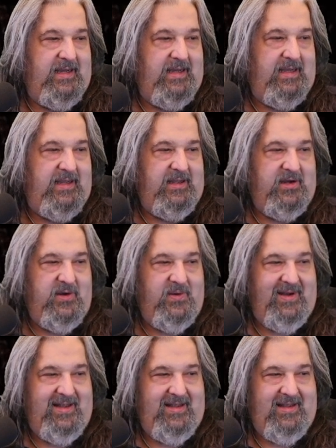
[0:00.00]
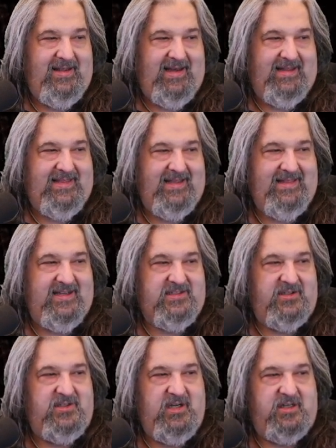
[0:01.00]
you know, I think that's a
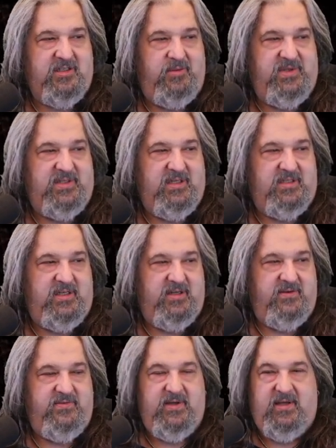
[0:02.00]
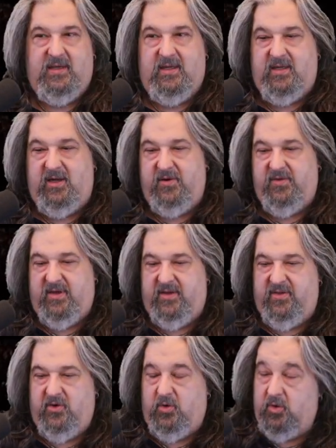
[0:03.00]
juxtaposition of,
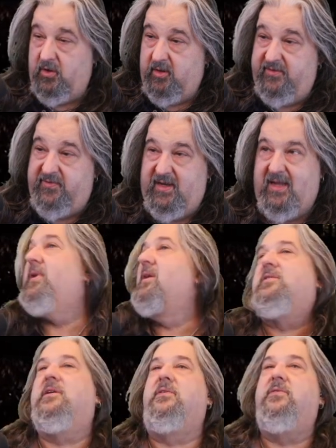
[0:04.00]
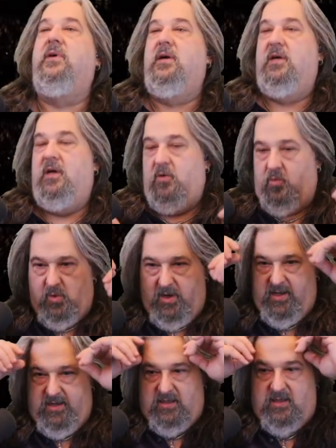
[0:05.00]
the horrific image of
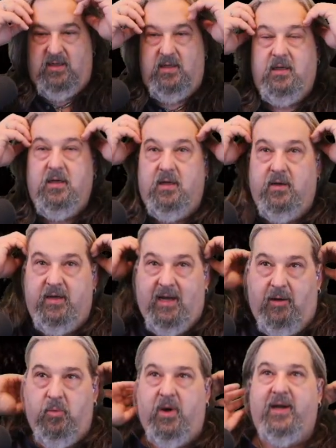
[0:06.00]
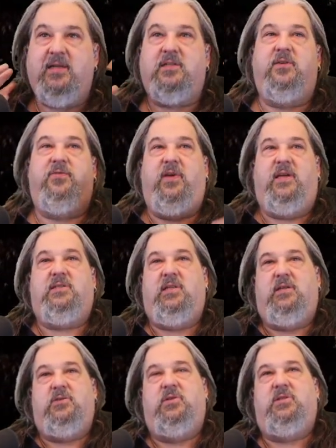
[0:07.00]
one not wanting to face
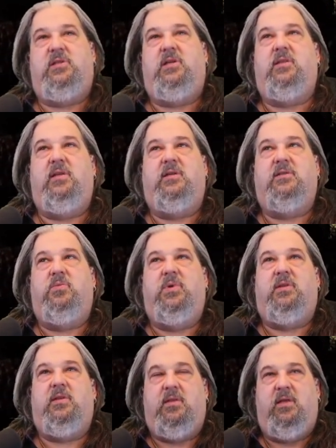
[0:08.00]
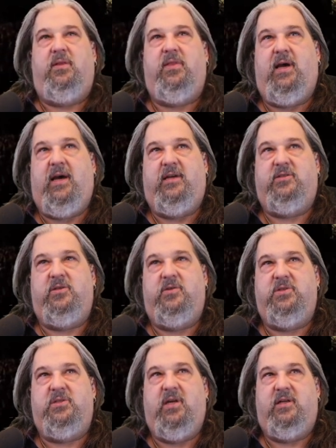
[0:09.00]
things or see things with the eyes sewn
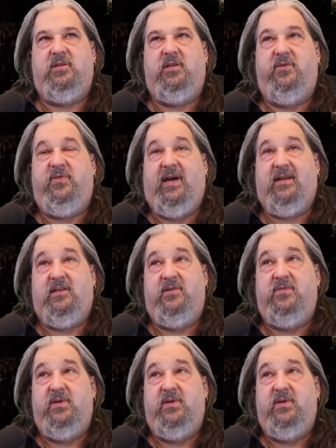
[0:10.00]
shut, to the fact of,